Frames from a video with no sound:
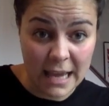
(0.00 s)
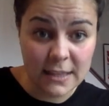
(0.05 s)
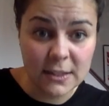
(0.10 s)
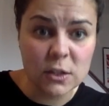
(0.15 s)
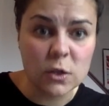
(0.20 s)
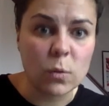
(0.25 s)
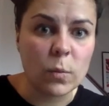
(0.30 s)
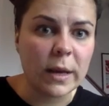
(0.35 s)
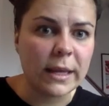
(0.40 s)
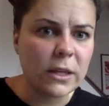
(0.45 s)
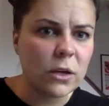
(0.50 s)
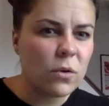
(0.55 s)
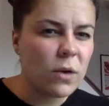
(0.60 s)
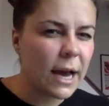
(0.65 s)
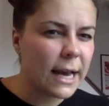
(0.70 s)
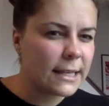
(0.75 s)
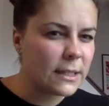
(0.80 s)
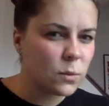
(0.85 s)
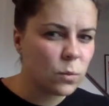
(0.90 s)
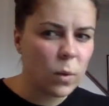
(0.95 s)
So when you
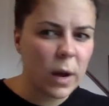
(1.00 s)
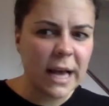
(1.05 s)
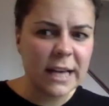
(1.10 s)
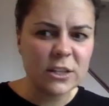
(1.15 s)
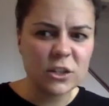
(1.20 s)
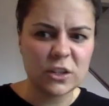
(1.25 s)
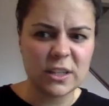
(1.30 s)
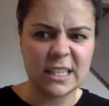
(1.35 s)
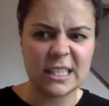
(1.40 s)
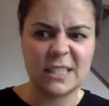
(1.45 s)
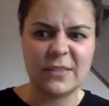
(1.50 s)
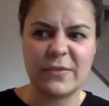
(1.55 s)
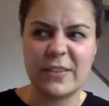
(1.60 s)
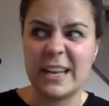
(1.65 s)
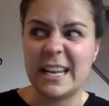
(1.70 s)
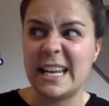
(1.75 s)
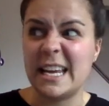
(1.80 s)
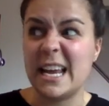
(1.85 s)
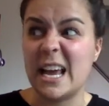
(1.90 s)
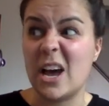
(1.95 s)
guys watch this
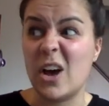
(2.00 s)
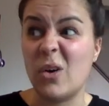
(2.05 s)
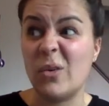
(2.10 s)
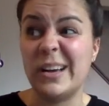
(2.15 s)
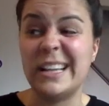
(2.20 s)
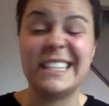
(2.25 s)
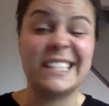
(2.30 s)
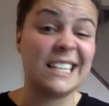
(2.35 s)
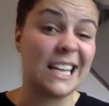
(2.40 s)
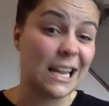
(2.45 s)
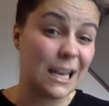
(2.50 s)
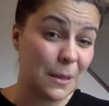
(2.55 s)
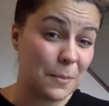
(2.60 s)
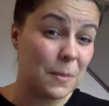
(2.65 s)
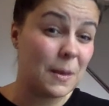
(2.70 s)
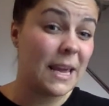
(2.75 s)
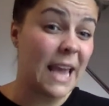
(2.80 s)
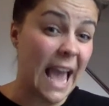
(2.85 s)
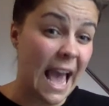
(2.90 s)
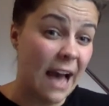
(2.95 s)
video, it's going to
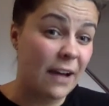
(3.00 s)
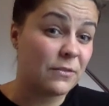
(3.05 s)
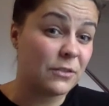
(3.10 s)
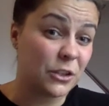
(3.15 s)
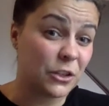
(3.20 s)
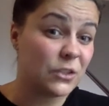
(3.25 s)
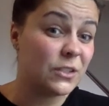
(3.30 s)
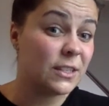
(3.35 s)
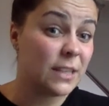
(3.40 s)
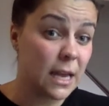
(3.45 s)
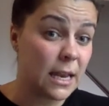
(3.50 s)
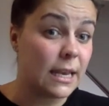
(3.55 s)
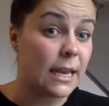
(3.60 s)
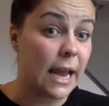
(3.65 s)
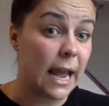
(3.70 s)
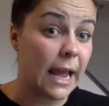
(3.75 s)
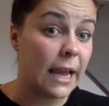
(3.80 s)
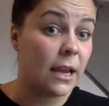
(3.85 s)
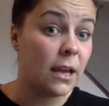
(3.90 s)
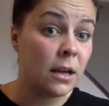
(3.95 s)
be after
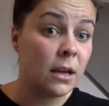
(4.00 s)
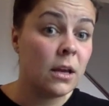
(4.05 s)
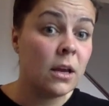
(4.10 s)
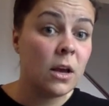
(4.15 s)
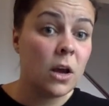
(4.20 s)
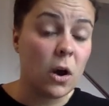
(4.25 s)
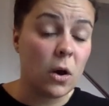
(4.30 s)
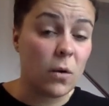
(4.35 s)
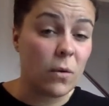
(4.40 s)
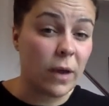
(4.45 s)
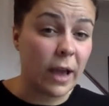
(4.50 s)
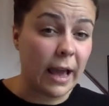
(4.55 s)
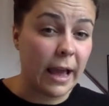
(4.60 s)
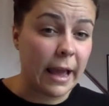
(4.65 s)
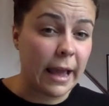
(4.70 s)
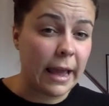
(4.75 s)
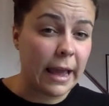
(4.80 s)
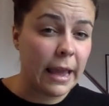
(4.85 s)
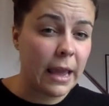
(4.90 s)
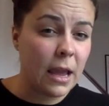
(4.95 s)
Sunday,
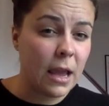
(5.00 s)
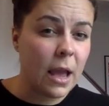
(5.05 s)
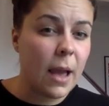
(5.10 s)
okay?